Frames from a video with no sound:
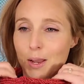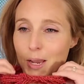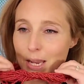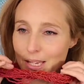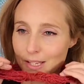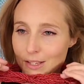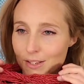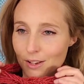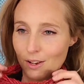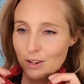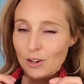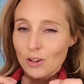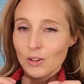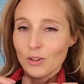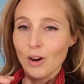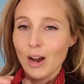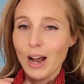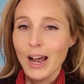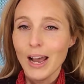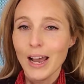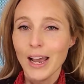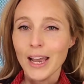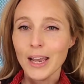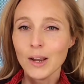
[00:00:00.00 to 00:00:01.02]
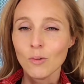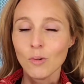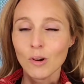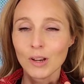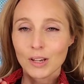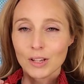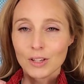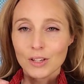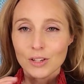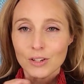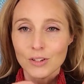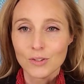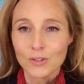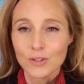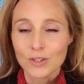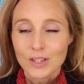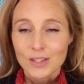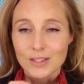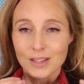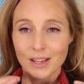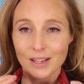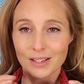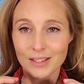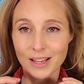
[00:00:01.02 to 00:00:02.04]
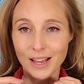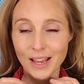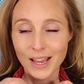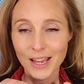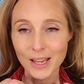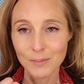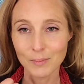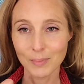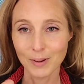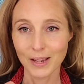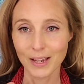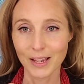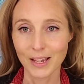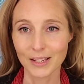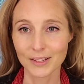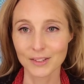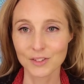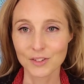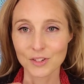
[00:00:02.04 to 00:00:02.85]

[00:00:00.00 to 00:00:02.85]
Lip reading: So I want to use this as a headband.